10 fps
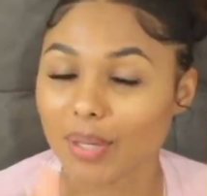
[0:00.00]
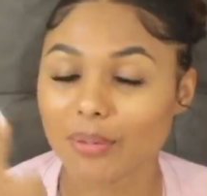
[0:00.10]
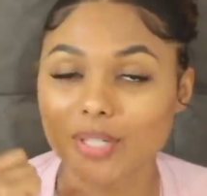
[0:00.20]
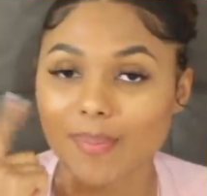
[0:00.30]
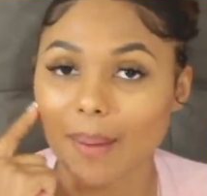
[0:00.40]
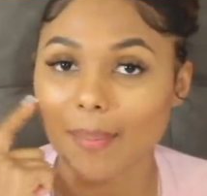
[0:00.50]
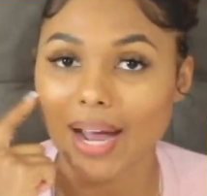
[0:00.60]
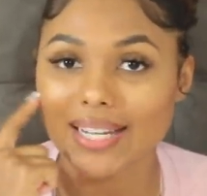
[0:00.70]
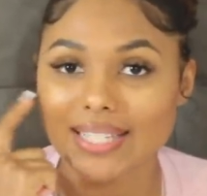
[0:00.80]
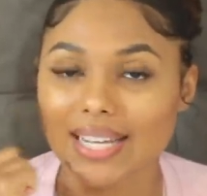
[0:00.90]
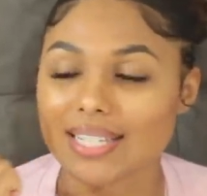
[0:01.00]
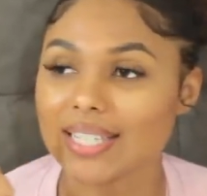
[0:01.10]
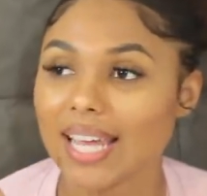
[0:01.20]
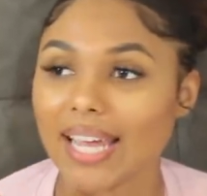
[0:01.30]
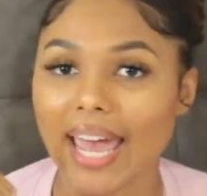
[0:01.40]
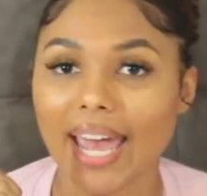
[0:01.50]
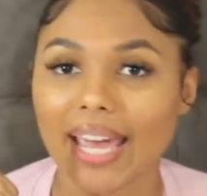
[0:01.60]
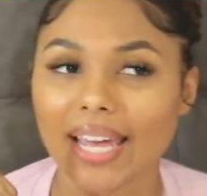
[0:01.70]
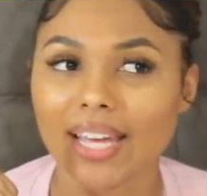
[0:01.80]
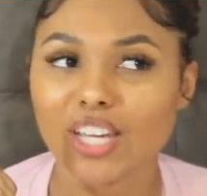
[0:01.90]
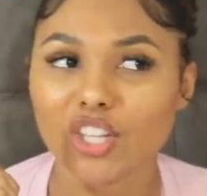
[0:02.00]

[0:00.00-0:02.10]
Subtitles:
But it was my mindset saying, hey,